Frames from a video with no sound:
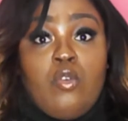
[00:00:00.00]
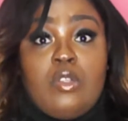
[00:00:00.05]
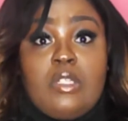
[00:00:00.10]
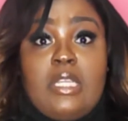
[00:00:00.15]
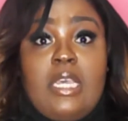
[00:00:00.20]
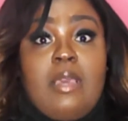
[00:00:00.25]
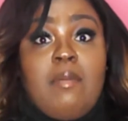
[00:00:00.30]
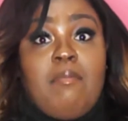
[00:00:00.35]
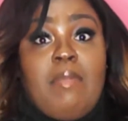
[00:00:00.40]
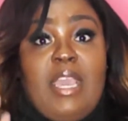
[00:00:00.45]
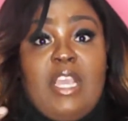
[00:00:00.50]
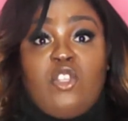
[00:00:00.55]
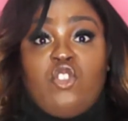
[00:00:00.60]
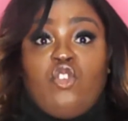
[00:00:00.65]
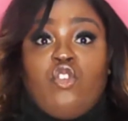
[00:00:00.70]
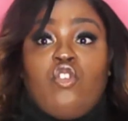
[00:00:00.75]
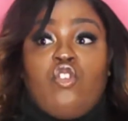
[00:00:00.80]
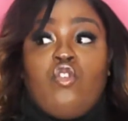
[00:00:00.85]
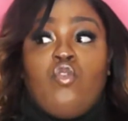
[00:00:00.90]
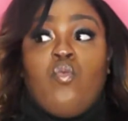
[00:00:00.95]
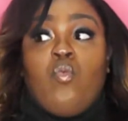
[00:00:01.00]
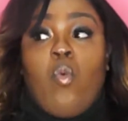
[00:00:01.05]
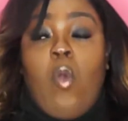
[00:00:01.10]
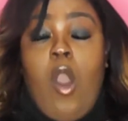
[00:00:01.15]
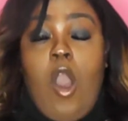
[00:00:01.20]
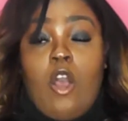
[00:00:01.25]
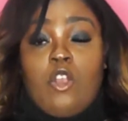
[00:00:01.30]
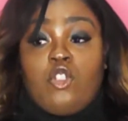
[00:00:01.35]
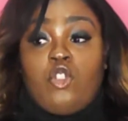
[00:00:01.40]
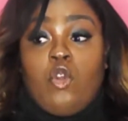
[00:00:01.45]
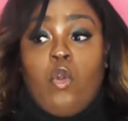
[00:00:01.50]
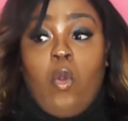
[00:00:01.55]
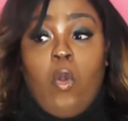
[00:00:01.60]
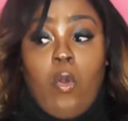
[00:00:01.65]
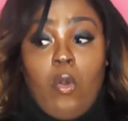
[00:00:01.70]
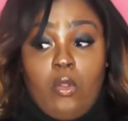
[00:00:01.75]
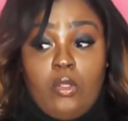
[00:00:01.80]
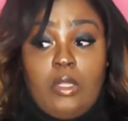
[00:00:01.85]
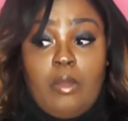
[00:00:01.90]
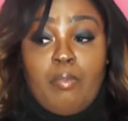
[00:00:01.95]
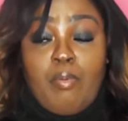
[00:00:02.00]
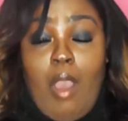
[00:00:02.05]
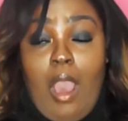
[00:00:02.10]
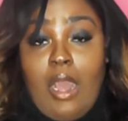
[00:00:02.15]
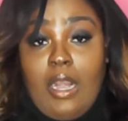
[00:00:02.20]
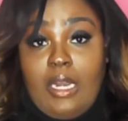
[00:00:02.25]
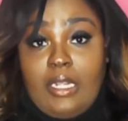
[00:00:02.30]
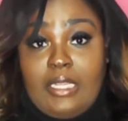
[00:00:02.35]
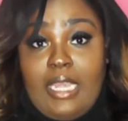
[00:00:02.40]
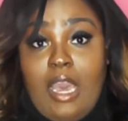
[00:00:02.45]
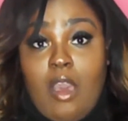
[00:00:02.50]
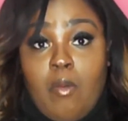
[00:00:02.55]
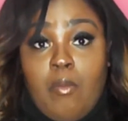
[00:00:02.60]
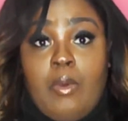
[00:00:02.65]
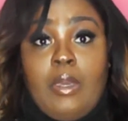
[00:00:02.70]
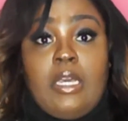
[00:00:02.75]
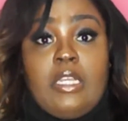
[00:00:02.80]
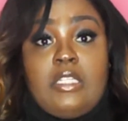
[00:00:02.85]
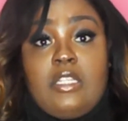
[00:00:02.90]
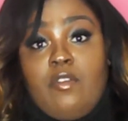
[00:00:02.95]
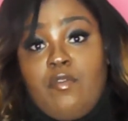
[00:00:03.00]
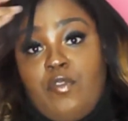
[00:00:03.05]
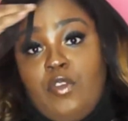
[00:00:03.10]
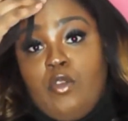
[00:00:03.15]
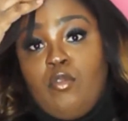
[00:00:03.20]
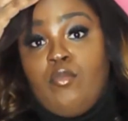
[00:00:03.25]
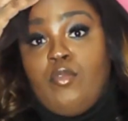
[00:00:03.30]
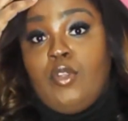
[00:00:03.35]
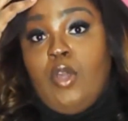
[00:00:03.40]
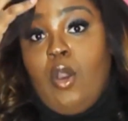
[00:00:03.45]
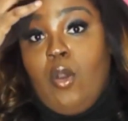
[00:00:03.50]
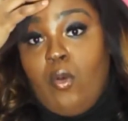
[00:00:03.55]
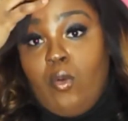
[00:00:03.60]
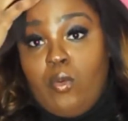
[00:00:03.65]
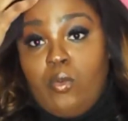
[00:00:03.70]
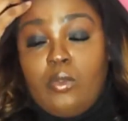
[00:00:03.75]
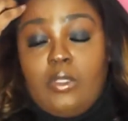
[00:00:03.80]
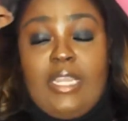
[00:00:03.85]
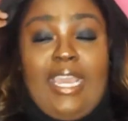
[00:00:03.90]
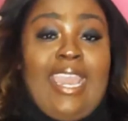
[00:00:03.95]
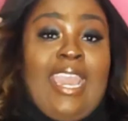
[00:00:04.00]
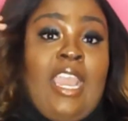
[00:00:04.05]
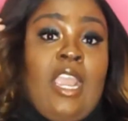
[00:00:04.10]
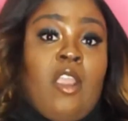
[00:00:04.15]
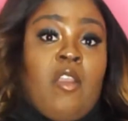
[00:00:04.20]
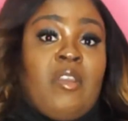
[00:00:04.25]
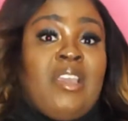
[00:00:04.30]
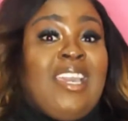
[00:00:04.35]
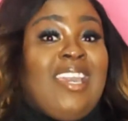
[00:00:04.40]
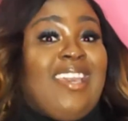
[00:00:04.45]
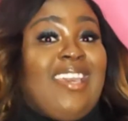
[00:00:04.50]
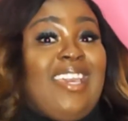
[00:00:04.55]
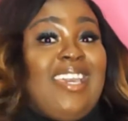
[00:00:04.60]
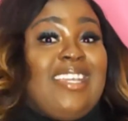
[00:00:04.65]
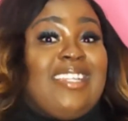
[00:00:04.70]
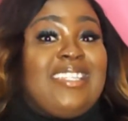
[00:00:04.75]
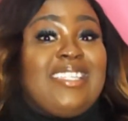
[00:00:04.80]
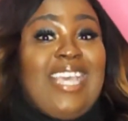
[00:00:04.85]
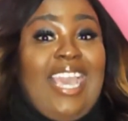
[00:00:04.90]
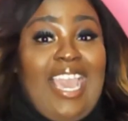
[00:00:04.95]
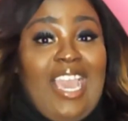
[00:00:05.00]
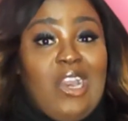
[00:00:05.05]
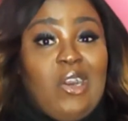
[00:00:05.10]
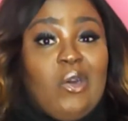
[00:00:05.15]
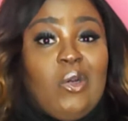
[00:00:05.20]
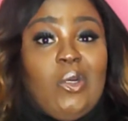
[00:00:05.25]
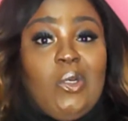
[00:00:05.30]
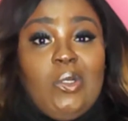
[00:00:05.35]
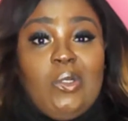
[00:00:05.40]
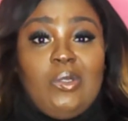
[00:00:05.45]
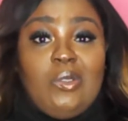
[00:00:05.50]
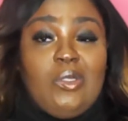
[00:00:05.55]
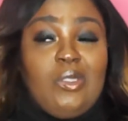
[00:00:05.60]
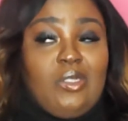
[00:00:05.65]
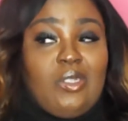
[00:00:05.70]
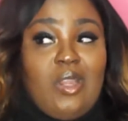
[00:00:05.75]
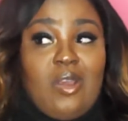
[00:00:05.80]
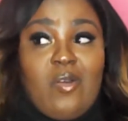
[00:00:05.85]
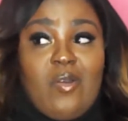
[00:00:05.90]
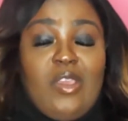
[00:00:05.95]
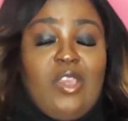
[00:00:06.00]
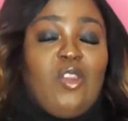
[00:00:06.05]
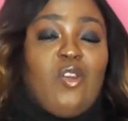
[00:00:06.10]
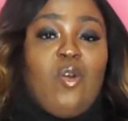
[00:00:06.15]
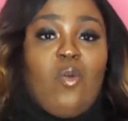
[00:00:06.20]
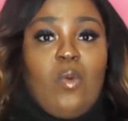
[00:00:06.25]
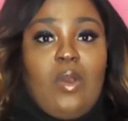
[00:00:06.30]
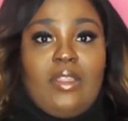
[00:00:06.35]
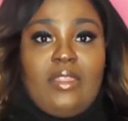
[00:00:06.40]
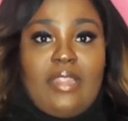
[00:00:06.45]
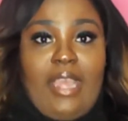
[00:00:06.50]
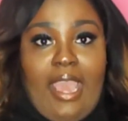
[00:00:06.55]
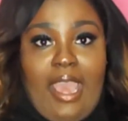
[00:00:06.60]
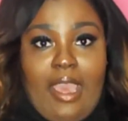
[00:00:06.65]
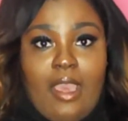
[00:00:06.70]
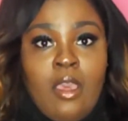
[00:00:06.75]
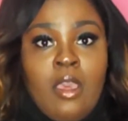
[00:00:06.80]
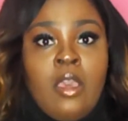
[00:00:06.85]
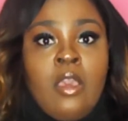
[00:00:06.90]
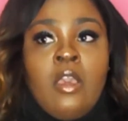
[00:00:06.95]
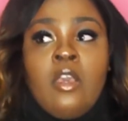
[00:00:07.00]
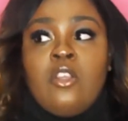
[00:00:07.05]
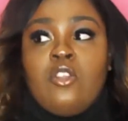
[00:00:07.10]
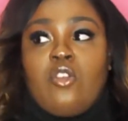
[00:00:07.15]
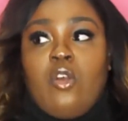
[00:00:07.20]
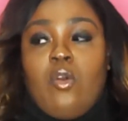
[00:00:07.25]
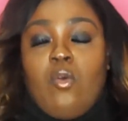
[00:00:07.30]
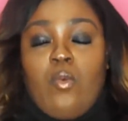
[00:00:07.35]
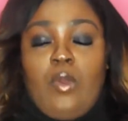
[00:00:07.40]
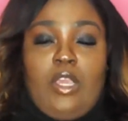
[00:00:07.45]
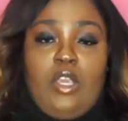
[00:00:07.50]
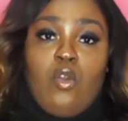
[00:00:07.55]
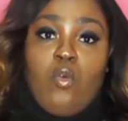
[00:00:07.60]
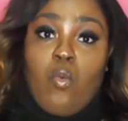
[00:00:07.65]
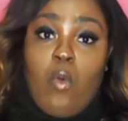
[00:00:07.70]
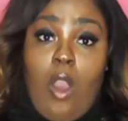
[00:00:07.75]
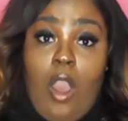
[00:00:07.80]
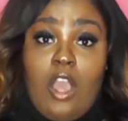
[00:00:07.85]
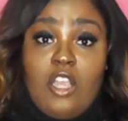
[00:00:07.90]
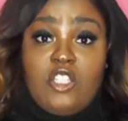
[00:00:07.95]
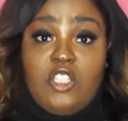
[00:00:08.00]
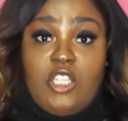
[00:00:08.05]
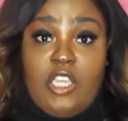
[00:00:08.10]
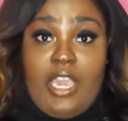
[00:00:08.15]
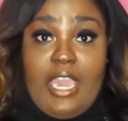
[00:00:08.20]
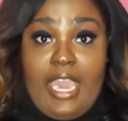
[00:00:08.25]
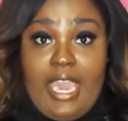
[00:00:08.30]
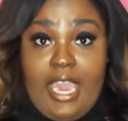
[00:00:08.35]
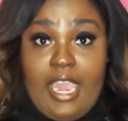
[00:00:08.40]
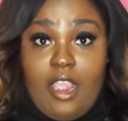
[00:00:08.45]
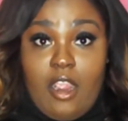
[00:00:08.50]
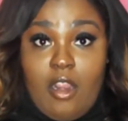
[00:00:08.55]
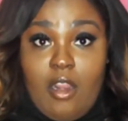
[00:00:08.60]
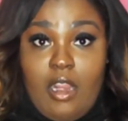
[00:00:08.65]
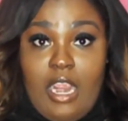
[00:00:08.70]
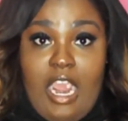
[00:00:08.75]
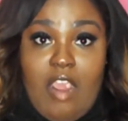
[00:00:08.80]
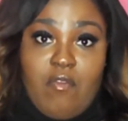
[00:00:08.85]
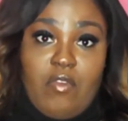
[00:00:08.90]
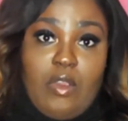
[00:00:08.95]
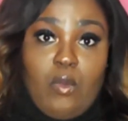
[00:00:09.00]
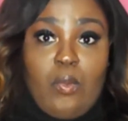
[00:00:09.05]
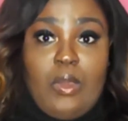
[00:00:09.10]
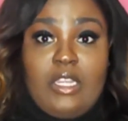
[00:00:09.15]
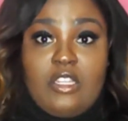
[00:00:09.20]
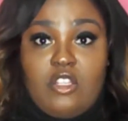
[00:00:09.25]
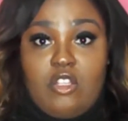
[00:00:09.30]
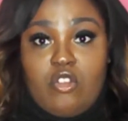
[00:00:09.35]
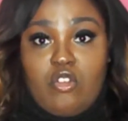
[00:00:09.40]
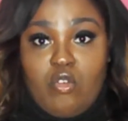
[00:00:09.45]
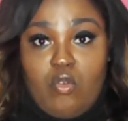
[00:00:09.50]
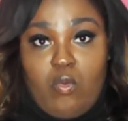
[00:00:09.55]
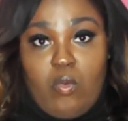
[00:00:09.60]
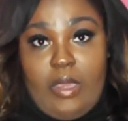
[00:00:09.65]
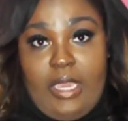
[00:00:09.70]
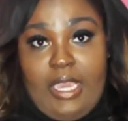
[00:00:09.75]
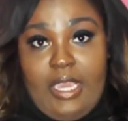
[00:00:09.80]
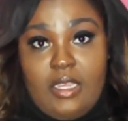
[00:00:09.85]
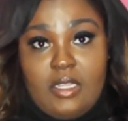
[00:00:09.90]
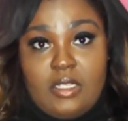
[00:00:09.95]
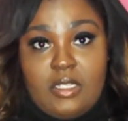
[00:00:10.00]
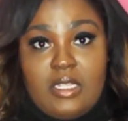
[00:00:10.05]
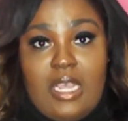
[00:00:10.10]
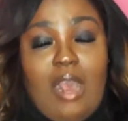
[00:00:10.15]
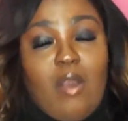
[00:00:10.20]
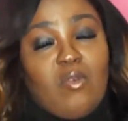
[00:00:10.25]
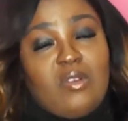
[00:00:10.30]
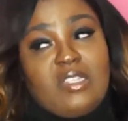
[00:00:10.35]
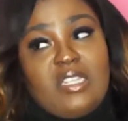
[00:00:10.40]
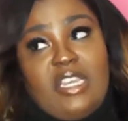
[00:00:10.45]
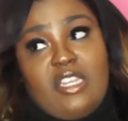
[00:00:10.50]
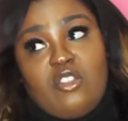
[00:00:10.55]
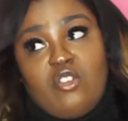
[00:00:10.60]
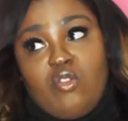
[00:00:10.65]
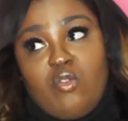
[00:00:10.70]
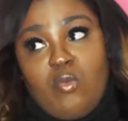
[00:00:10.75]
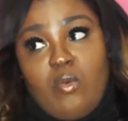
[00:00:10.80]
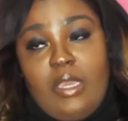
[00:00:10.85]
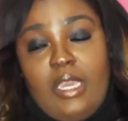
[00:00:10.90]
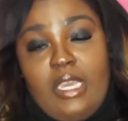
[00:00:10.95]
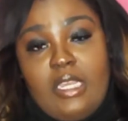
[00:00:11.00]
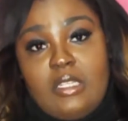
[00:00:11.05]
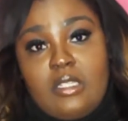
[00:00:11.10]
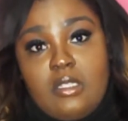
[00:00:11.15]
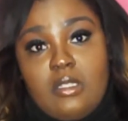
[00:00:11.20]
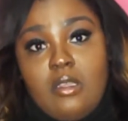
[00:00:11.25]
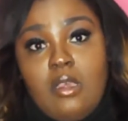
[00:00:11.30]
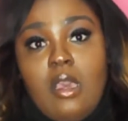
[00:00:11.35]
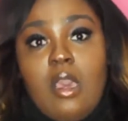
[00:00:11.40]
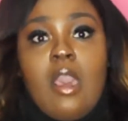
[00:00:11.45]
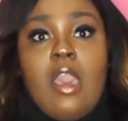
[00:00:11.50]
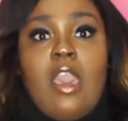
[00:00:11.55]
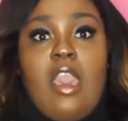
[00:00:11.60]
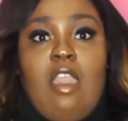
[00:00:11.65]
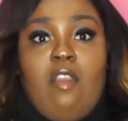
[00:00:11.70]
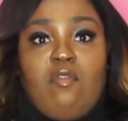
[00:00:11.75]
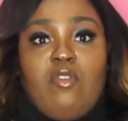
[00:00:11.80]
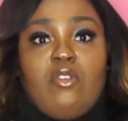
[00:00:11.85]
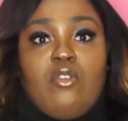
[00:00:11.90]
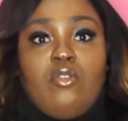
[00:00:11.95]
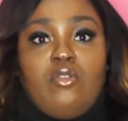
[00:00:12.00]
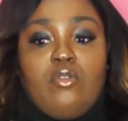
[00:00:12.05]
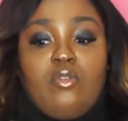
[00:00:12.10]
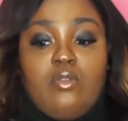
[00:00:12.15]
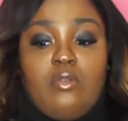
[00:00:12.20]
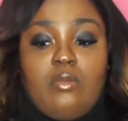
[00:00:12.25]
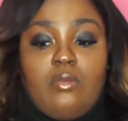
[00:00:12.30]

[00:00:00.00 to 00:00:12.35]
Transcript: it, make sure you wash all the product out, because if you don't, the hair can get tangled, and you don't want that. So when you wash your hair every week to 2 weeks, I would say 2 weeks. If you're